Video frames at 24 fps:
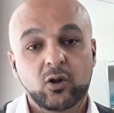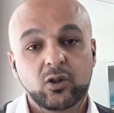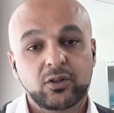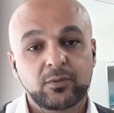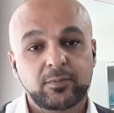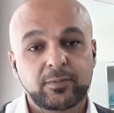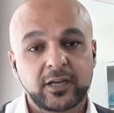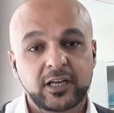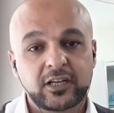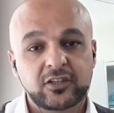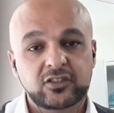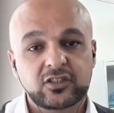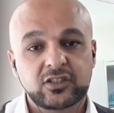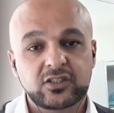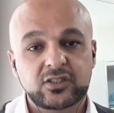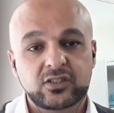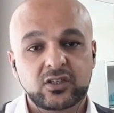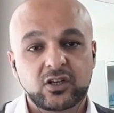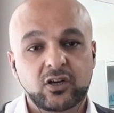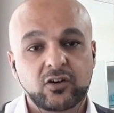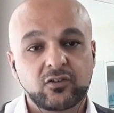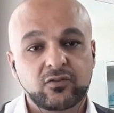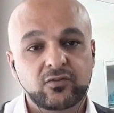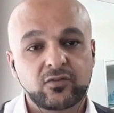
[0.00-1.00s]
the pages
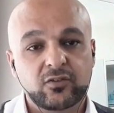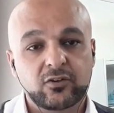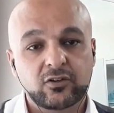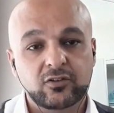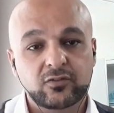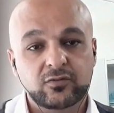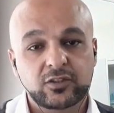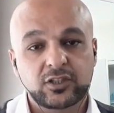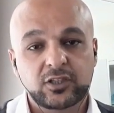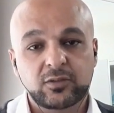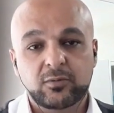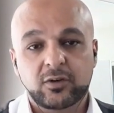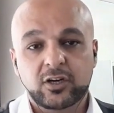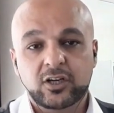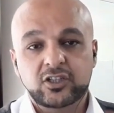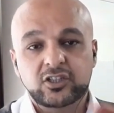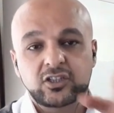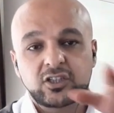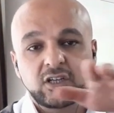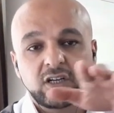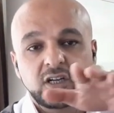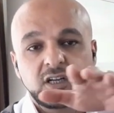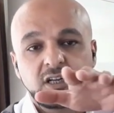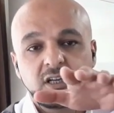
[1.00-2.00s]
of NEBOSH,
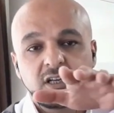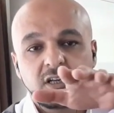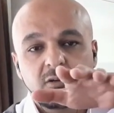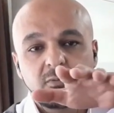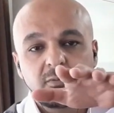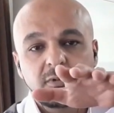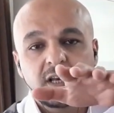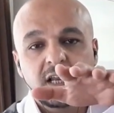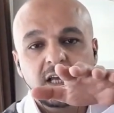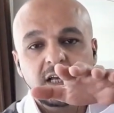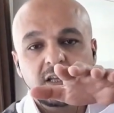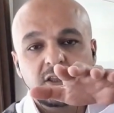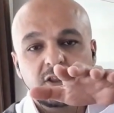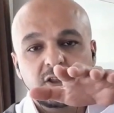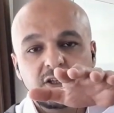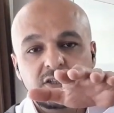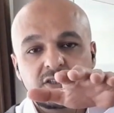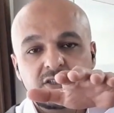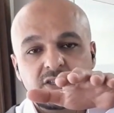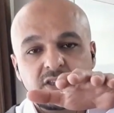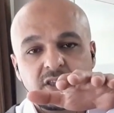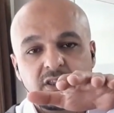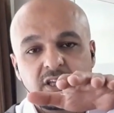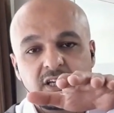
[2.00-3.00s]
it'd be like
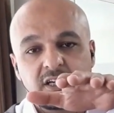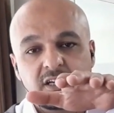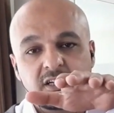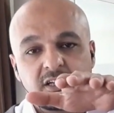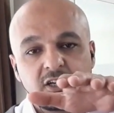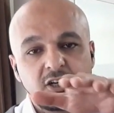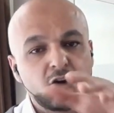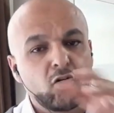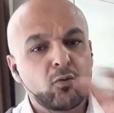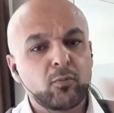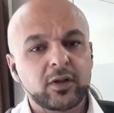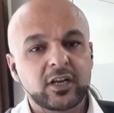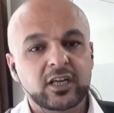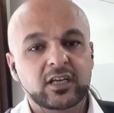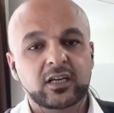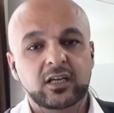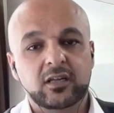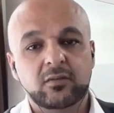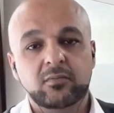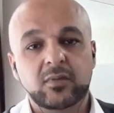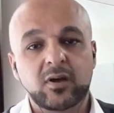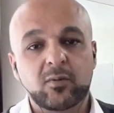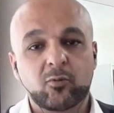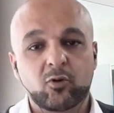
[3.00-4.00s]
this thick. Nobody
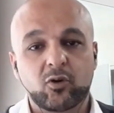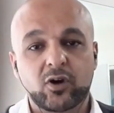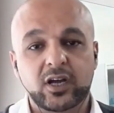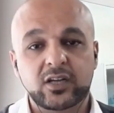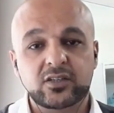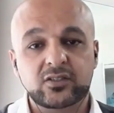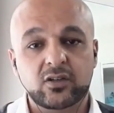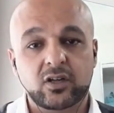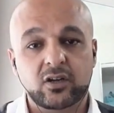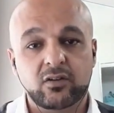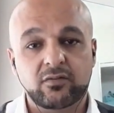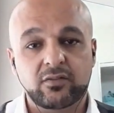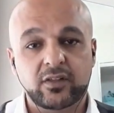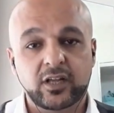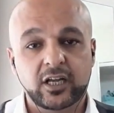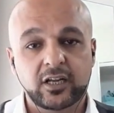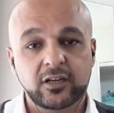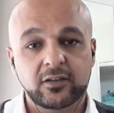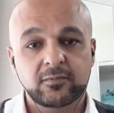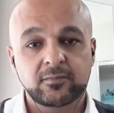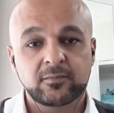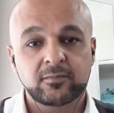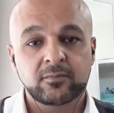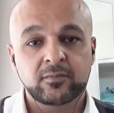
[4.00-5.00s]
can memorize all of that.
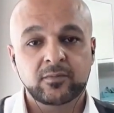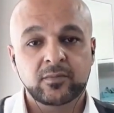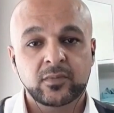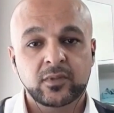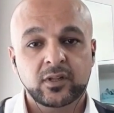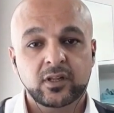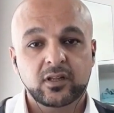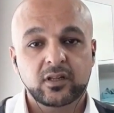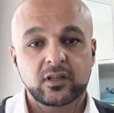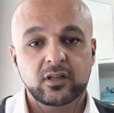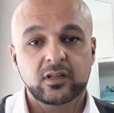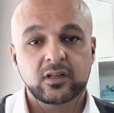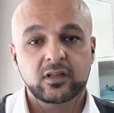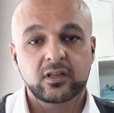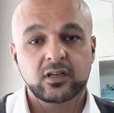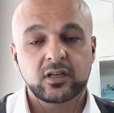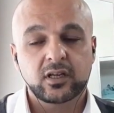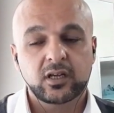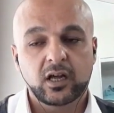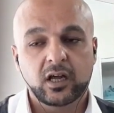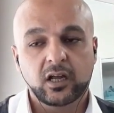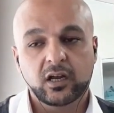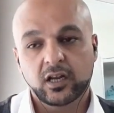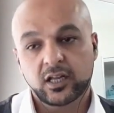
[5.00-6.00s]

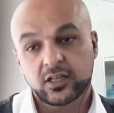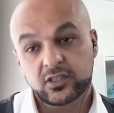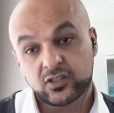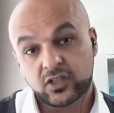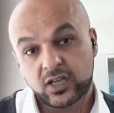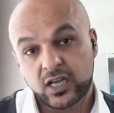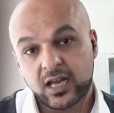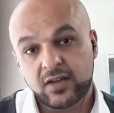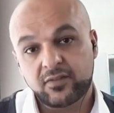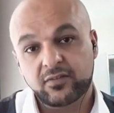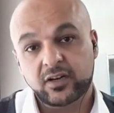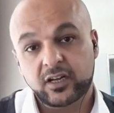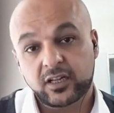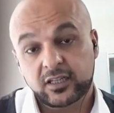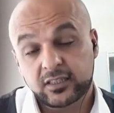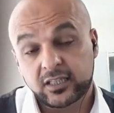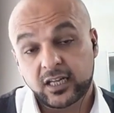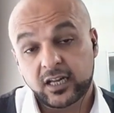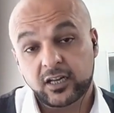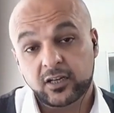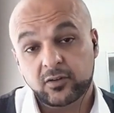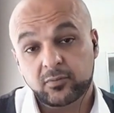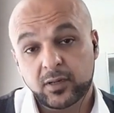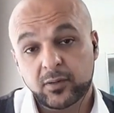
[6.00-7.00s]
Unless you have an
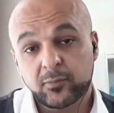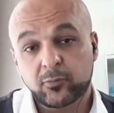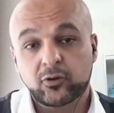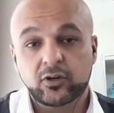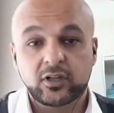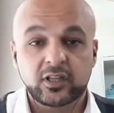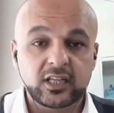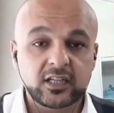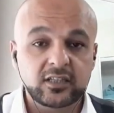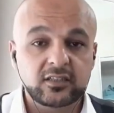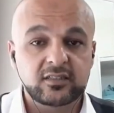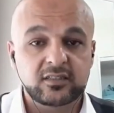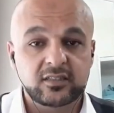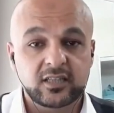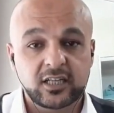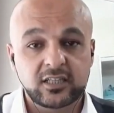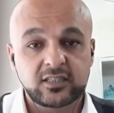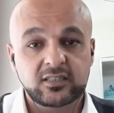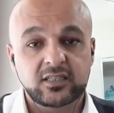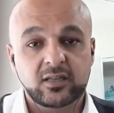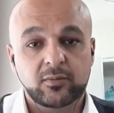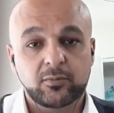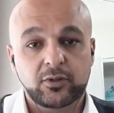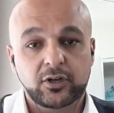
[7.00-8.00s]
eidetic memory, that's
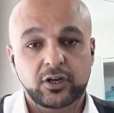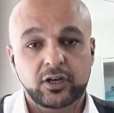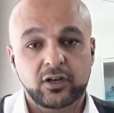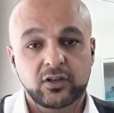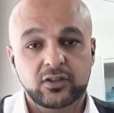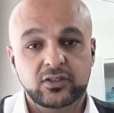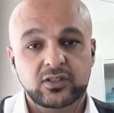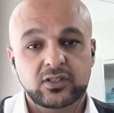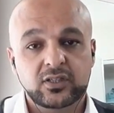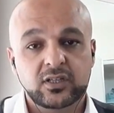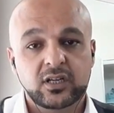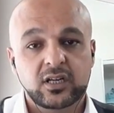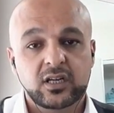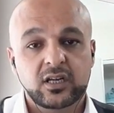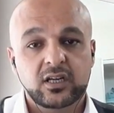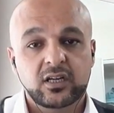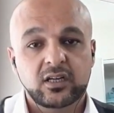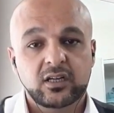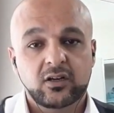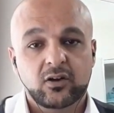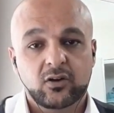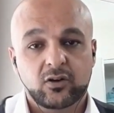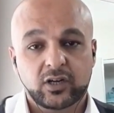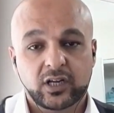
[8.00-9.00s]
something else.
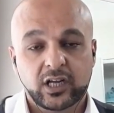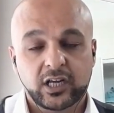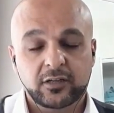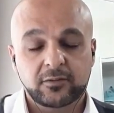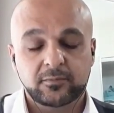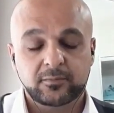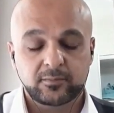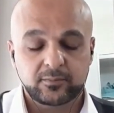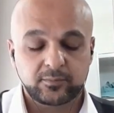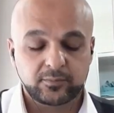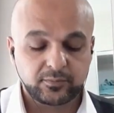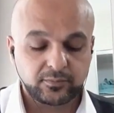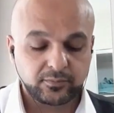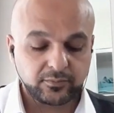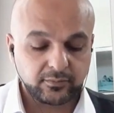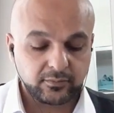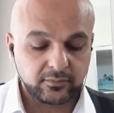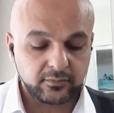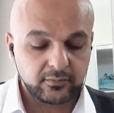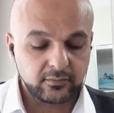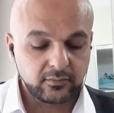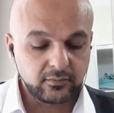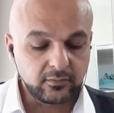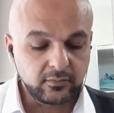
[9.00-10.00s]
Okay?
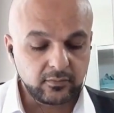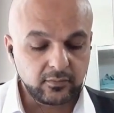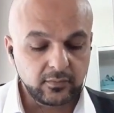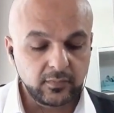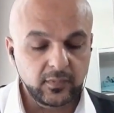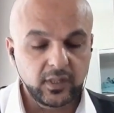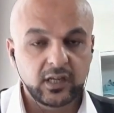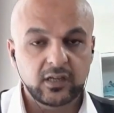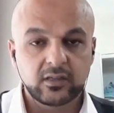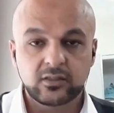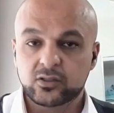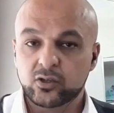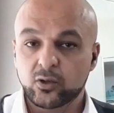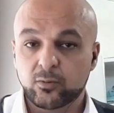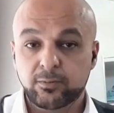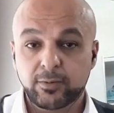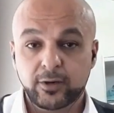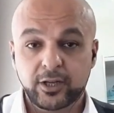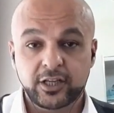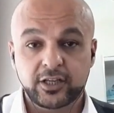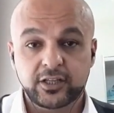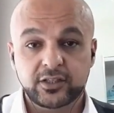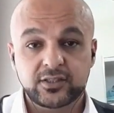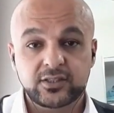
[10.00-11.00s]
So
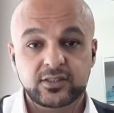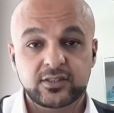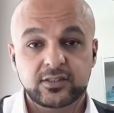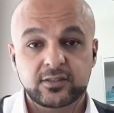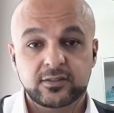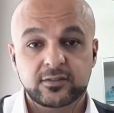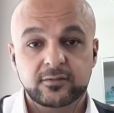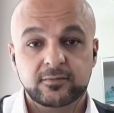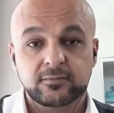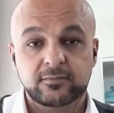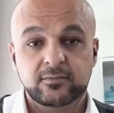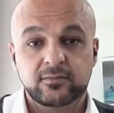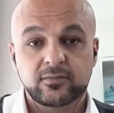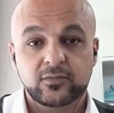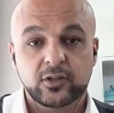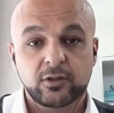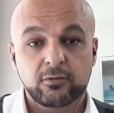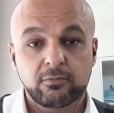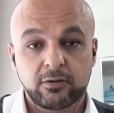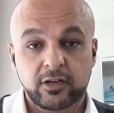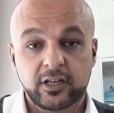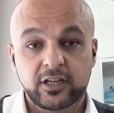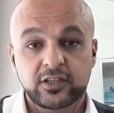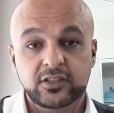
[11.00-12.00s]
please,
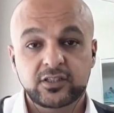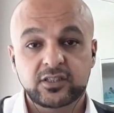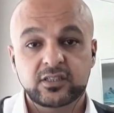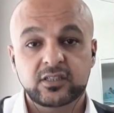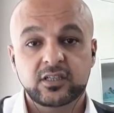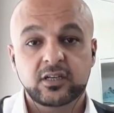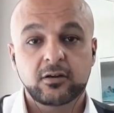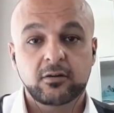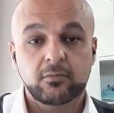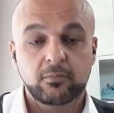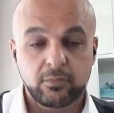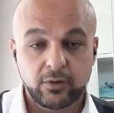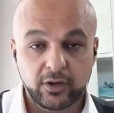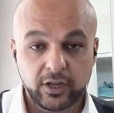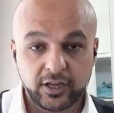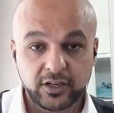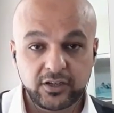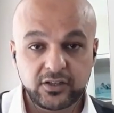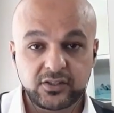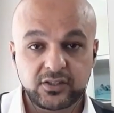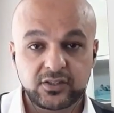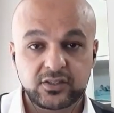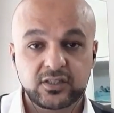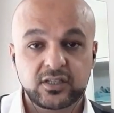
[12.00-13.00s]
please,
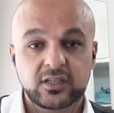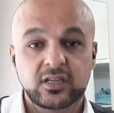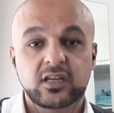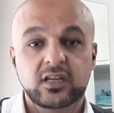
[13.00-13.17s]
please,